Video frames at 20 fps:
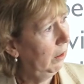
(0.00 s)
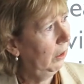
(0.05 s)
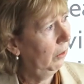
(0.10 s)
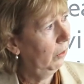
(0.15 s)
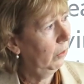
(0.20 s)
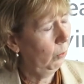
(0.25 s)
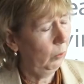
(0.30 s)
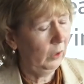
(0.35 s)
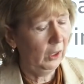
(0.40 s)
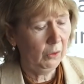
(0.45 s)

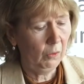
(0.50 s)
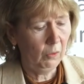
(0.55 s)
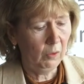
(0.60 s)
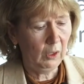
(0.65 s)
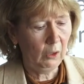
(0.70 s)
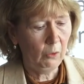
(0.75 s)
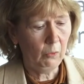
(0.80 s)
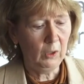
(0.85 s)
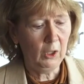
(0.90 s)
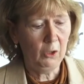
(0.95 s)
that re
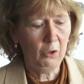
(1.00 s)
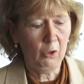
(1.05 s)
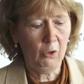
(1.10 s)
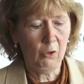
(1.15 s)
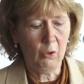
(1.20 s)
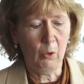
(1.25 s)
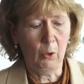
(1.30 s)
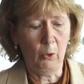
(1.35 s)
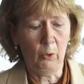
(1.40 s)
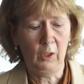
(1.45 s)
this
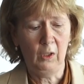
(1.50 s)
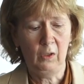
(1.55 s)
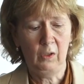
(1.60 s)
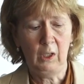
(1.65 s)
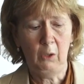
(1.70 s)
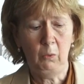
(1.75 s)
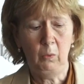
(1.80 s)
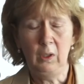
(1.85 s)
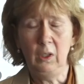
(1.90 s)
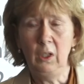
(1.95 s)
research goal is
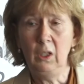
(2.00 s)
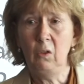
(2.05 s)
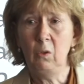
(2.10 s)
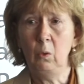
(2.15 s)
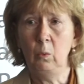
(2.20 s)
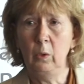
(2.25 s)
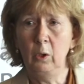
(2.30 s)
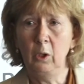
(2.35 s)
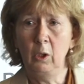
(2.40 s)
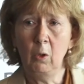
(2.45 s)
that we need to
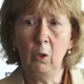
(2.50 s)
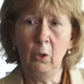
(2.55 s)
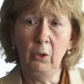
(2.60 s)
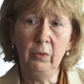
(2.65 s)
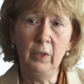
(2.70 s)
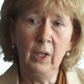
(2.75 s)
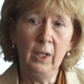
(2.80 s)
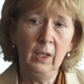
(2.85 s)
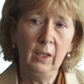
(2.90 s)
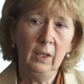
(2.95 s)
work
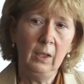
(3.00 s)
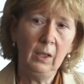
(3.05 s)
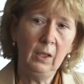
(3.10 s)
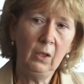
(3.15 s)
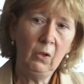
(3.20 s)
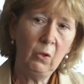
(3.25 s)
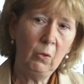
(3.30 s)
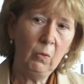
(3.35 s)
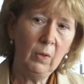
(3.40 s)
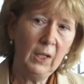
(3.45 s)
on
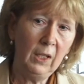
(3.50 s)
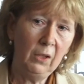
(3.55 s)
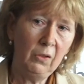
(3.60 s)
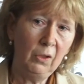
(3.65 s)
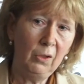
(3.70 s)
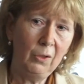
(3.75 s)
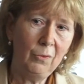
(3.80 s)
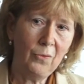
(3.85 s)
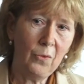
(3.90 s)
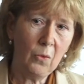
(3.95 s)

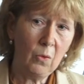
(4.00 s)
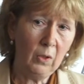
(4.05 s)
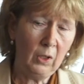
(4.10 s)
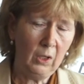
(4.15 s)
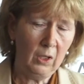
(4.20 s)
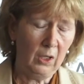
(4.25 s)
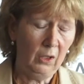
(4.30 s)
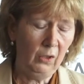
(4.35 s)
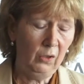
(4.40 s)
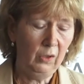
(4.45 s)
integrated
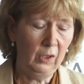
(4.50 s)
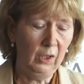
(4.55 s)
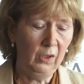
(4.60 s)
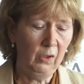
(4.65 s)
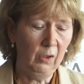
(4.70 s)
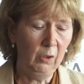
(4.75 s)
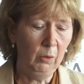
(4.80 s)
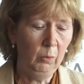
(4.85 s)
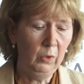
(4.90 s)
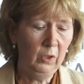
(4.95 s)
forecast
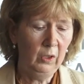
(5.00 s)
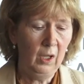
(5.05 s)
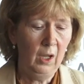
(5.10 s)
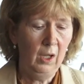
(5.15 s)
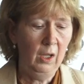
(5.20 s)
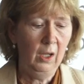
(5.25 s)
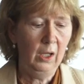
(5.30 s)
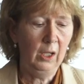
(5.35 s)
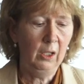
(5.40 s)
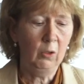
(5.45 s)
systems
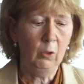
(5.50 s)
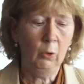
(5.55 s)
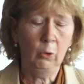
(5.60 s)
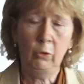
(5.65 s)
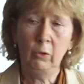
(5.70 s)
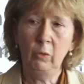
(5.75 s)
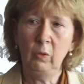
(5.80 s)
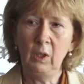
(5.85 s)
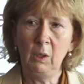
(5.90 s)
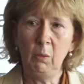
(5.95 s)
and
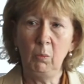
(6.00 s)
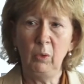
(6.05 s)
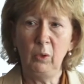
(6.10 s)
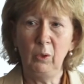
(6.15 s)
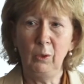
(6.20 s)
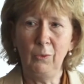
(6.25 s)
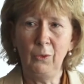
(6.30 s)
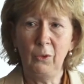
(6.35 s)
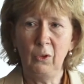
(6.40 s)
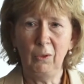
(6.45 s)
also
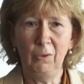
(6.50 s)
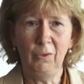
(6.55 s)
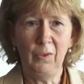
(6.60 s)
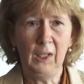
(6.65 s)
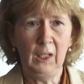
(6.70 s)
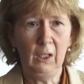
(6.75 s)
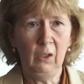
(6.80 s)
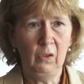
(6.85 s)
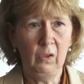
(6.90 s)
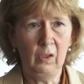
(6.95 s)
improved
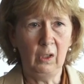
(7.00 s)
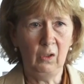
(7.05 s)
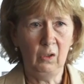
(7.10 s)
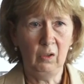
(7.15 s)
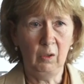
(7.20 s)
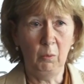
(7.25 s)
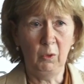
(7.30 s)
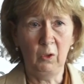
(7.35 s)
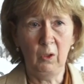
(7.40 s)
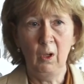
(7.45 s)
surveillance
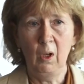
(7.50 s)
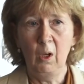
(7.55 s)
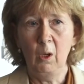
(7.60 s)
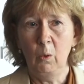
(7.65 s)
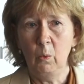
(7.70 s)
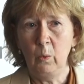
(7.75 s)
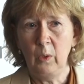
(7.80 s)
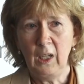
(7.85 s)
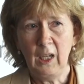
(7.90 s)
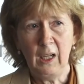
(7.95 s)
systems.
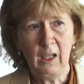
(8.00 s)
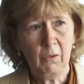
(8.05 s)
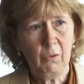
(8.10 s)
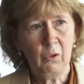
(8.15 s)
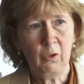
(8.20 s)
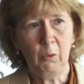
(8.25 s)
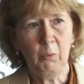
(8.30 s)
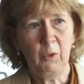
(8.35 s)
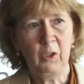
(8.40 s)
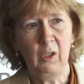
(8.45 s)
We have
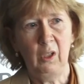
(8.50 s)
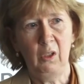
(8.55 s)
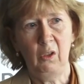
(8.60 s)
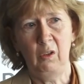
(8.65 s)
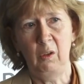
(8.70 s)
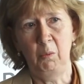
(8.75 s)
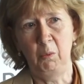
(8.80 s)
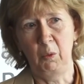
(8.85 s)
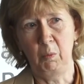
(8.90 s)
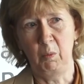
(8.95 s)
some
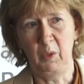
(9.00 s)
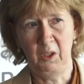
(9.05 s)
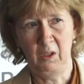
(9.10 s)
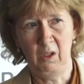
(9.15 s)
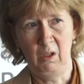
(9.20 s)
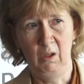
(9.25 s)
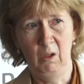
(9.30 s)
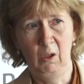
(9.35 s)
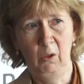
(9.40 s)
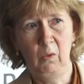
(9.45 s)
systems, but
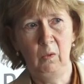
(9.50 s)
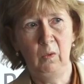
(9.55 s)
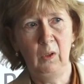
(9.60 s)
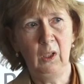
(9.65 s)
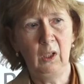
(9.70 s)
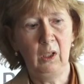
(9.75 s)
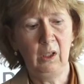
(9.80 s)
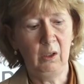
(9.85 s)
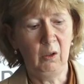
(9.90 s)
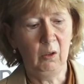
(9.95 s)
they're not
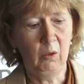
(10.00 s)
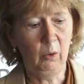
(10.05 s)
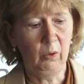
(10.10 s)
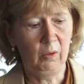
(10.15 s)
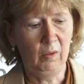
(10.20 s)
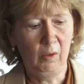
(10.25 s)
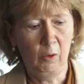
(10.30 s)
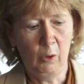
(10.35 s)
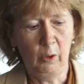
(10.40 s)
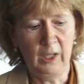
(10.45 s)
really
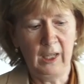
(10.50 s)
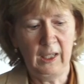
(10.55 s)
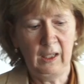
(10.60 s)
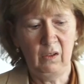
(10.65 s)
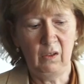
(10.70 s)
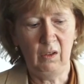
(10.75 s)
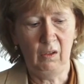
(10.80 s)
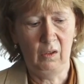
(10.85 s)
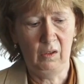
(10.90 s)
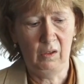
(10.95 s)

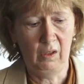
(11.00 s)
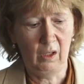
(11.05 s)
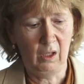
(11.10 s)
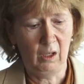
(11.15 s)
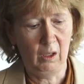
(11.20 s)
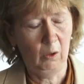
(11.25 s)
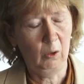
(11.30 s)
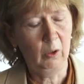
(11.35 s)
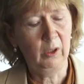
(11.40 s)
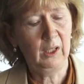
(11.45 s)
connected,
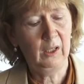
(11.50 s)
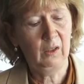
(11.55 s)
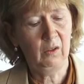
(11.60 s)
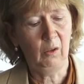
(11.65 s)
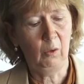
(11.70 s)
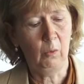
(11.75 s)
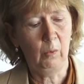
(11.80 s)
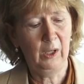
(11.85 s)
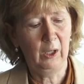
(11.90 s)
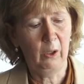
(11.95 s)
uh,
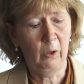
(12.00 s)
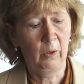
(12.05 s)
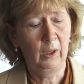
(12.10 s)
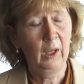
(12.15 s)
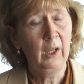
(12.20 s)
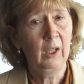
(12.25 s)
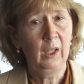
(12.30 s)
connected well.